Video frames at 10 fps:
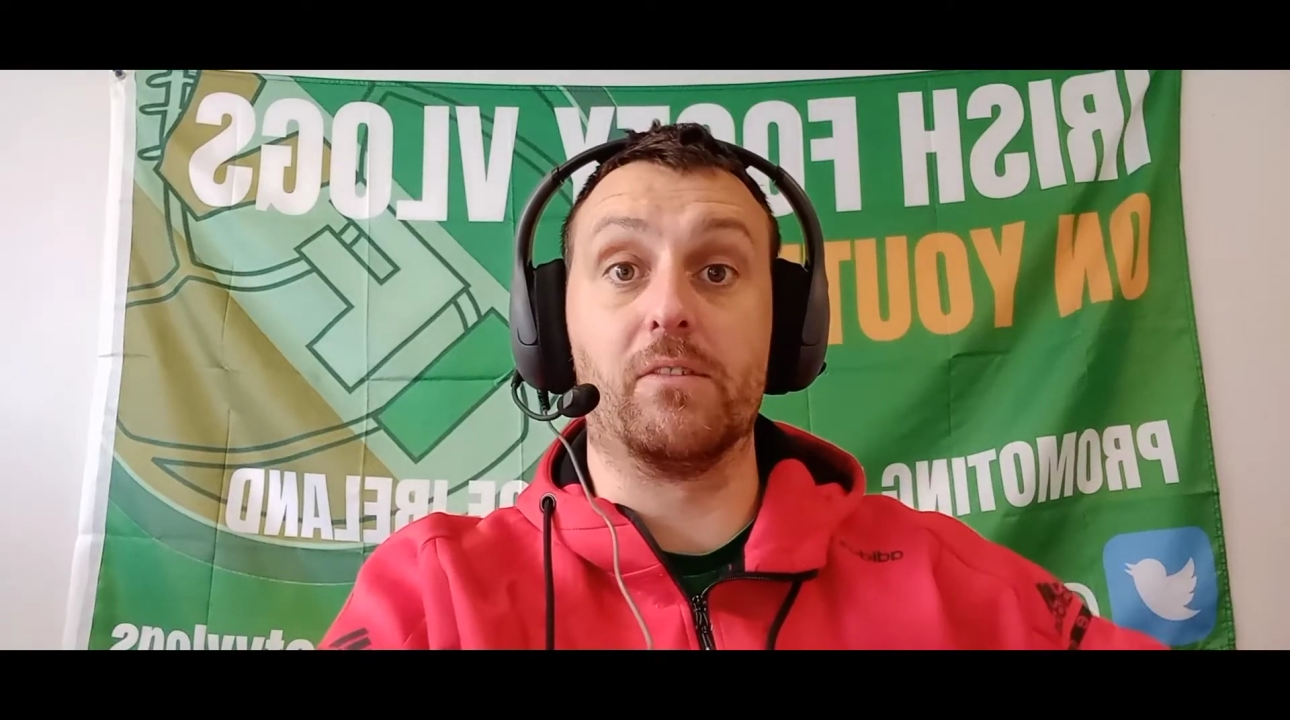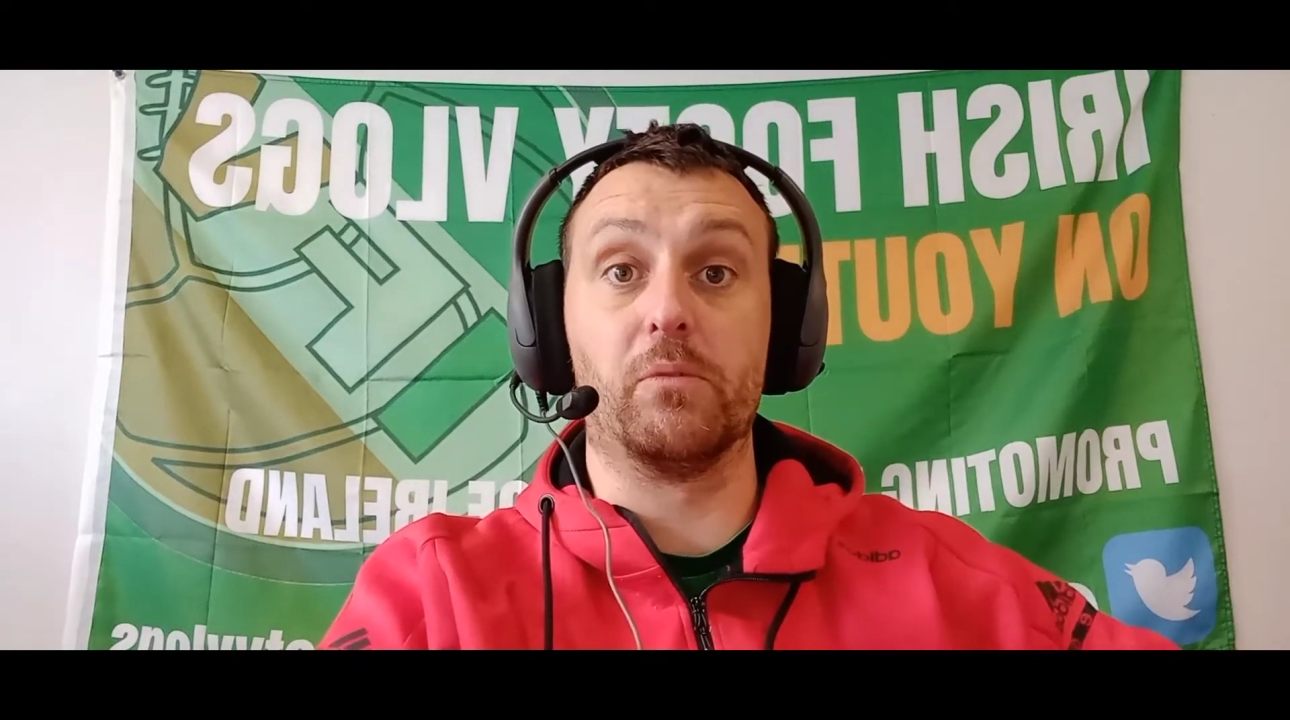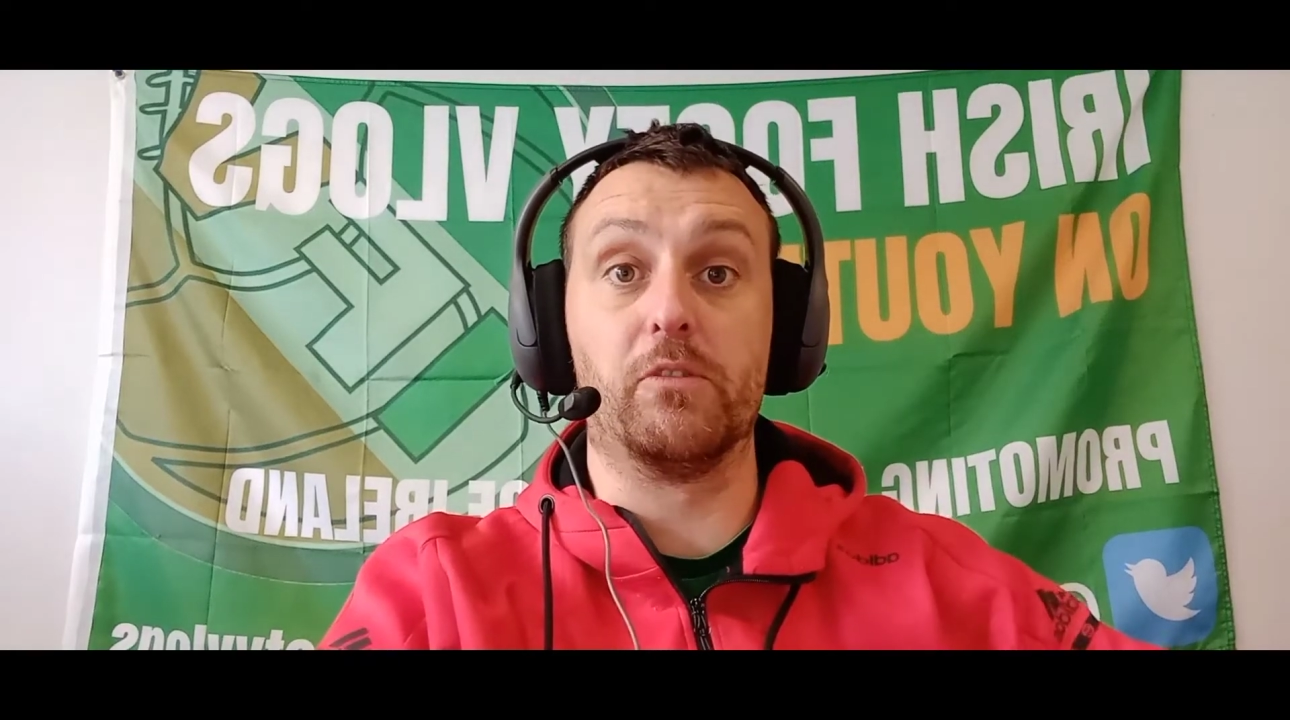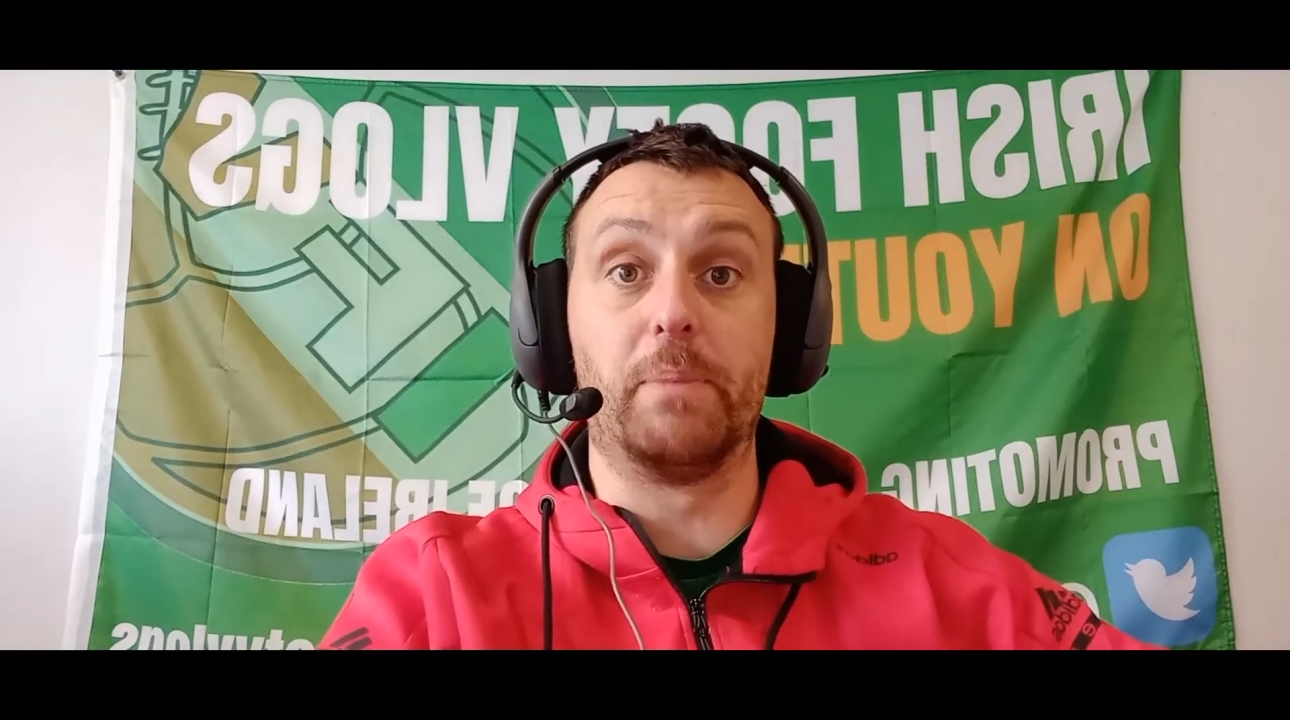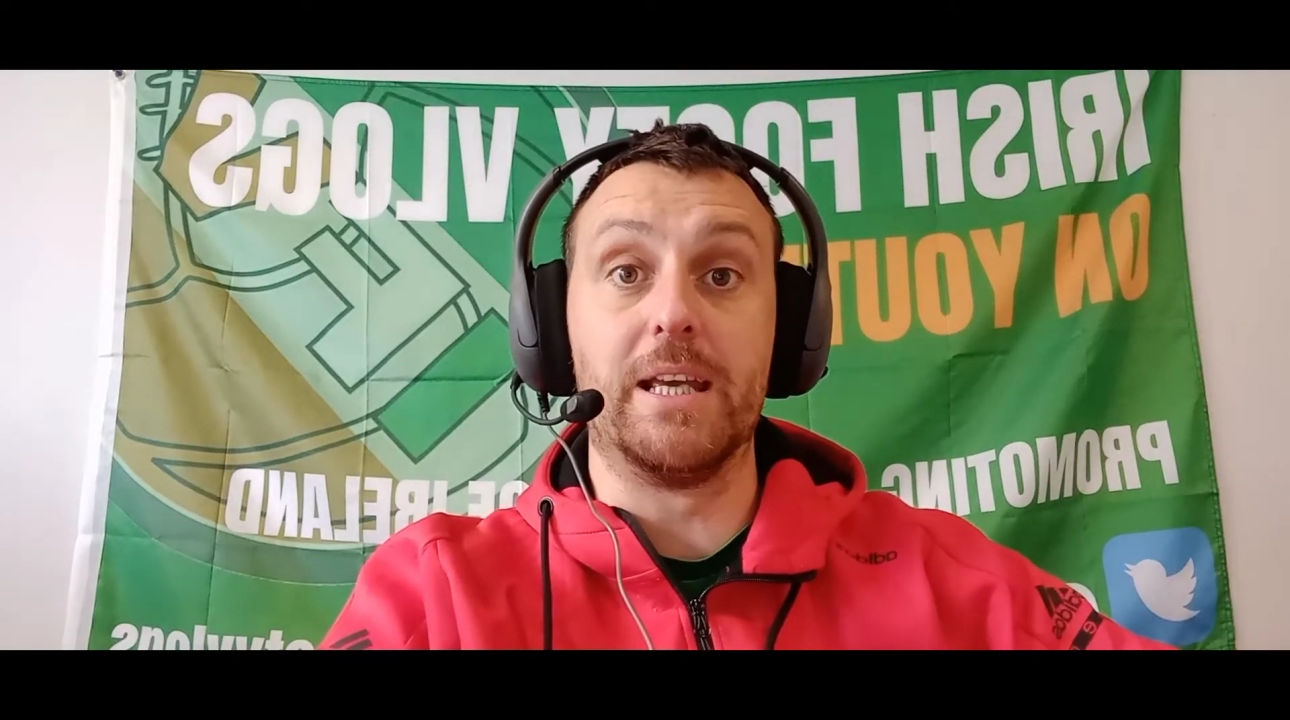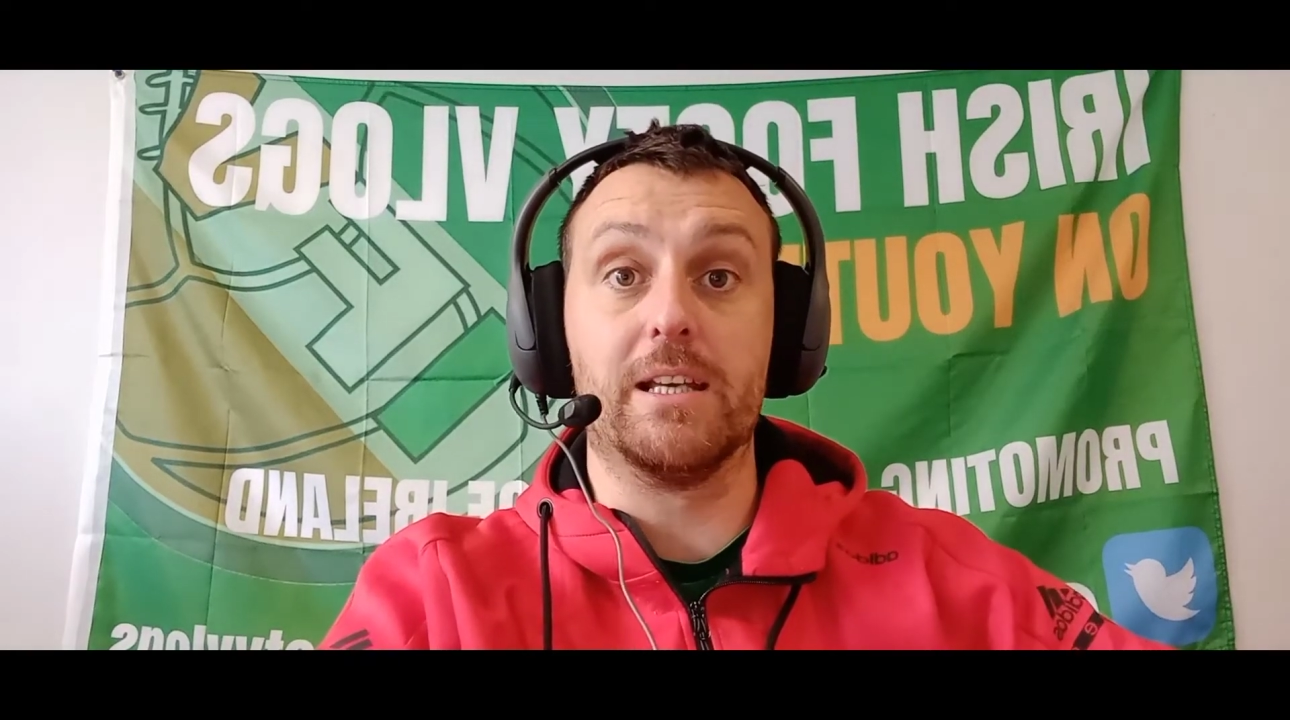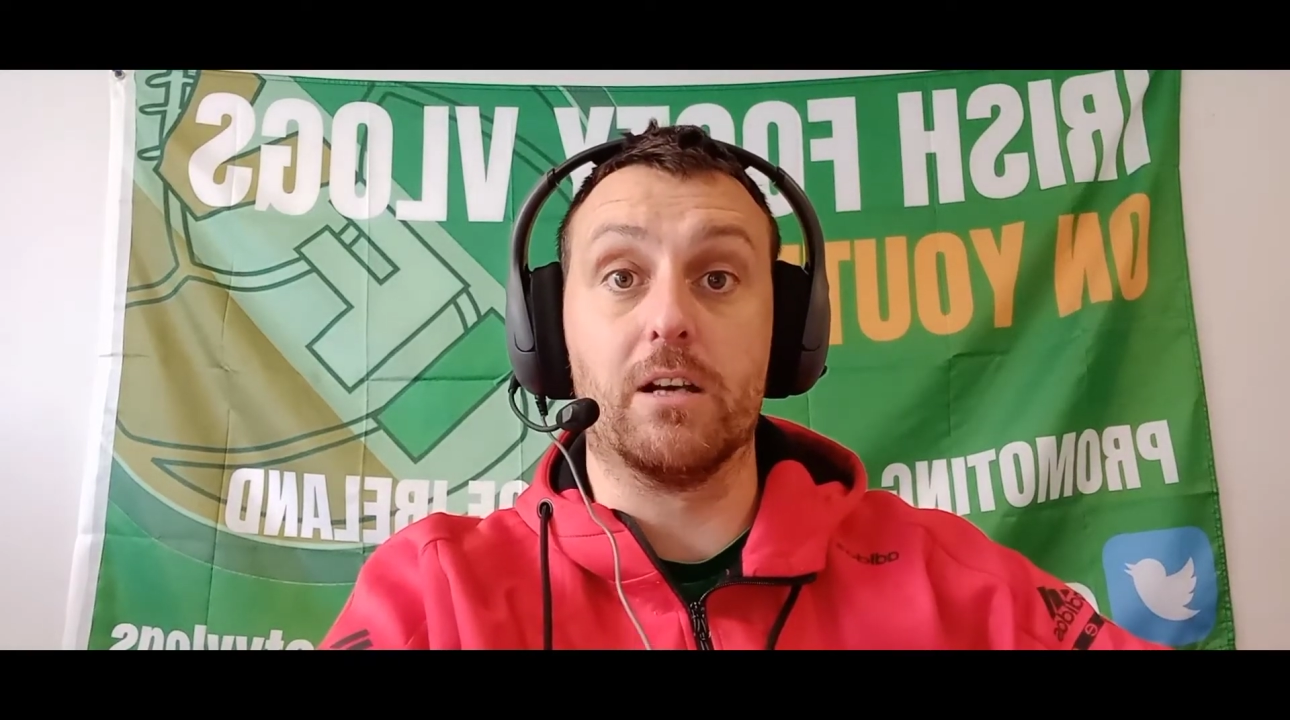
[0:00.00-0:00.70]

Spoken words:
as we speak,